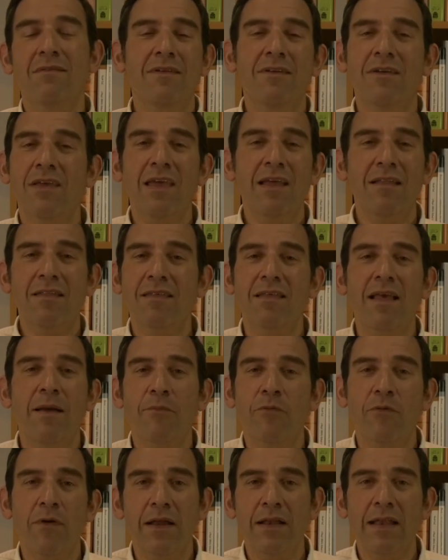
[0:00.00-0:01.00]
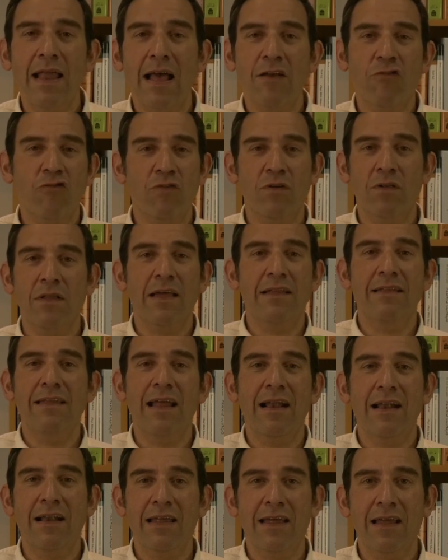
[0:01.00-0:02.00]
You can't separate national
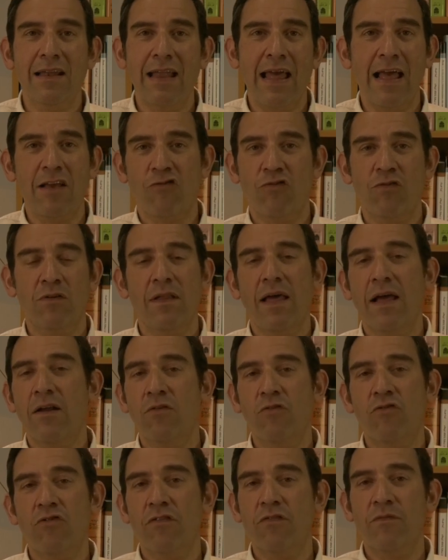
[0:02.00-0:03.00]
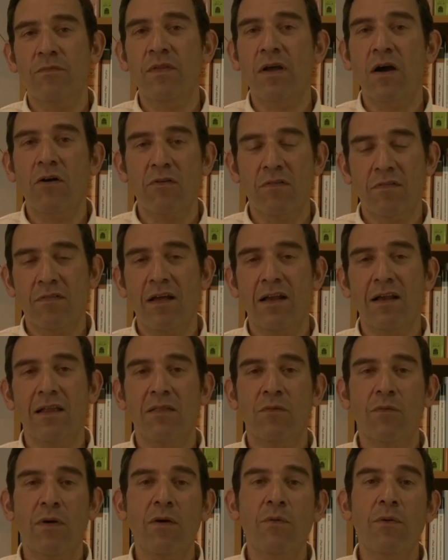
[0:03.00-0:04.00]
identity and national energy from Torah study.
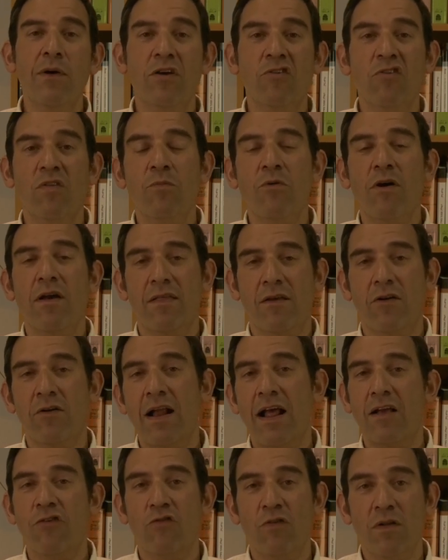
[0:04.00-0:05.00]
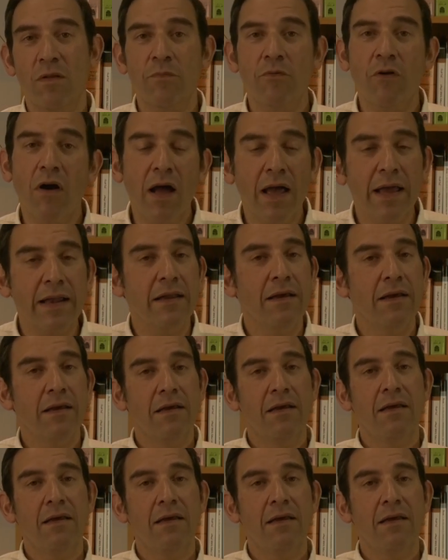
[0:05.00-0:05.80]
The way we express our national pride